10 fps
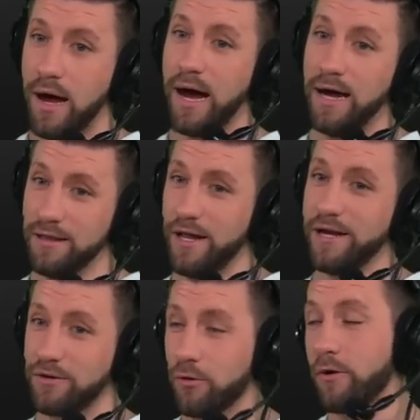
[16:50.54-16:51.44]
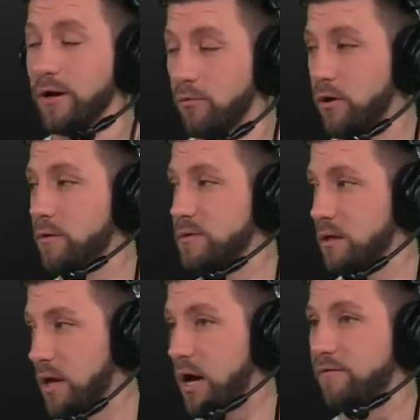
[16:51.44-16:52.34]
I like Dorian Williams a
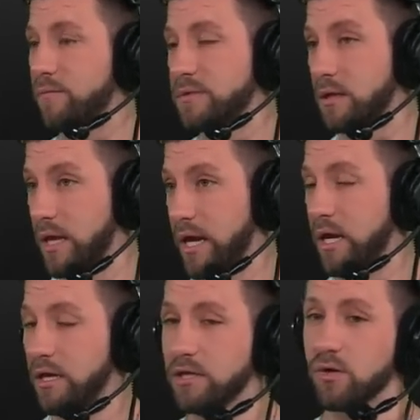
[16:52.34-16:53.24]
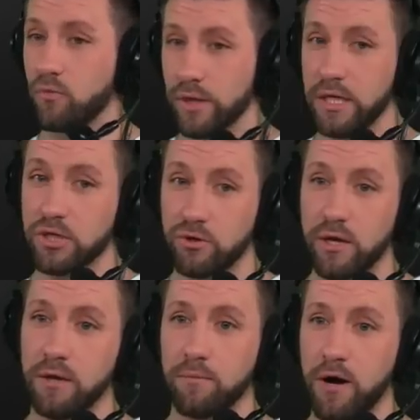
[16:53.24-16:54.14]
lot from Tulane. He's a really
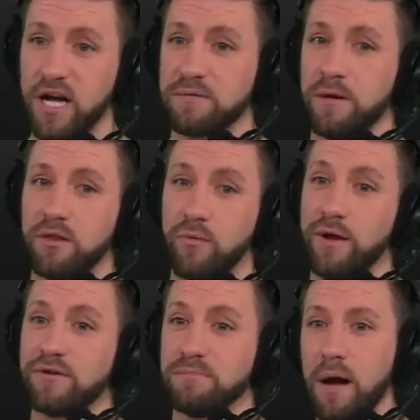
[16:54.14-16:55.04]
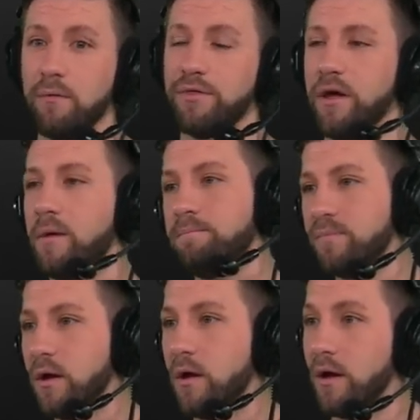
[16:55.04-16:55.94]
intriguing prospect. The Raiders met with him.
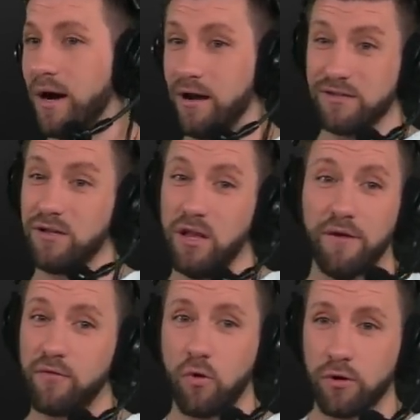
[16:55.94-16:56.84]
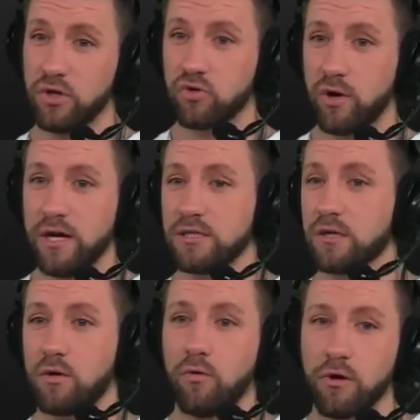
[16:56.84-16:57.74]
I also love Corey Trice,
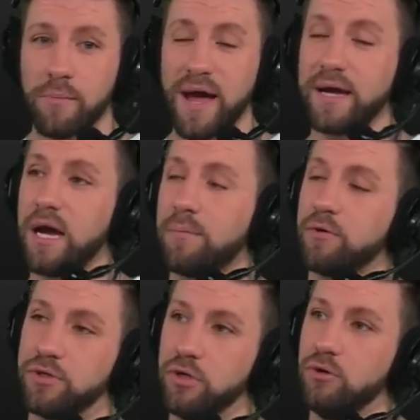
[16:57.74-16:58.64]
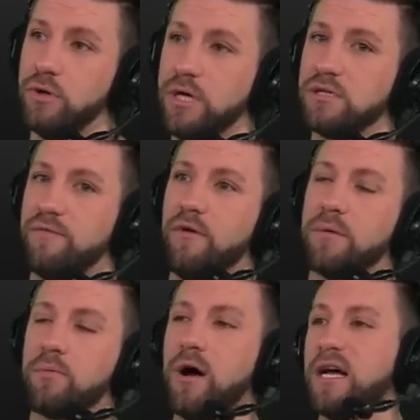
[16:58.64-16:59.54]
the cornerback out of Purdue. He's a
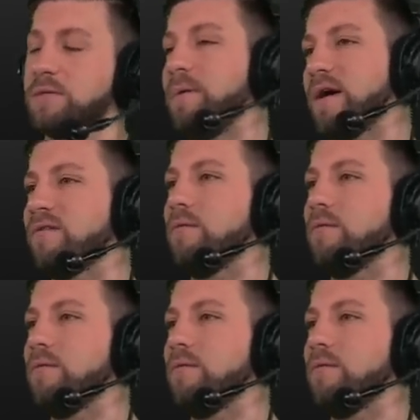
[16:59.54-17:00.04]
fun prospect to